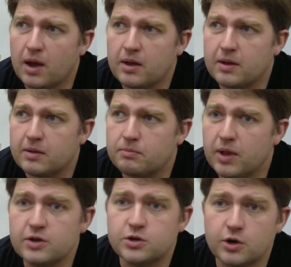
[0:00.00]
my
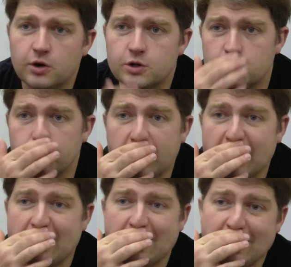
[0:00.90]
blood sugar should
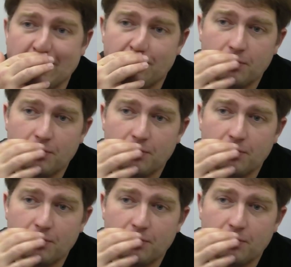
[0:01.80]
be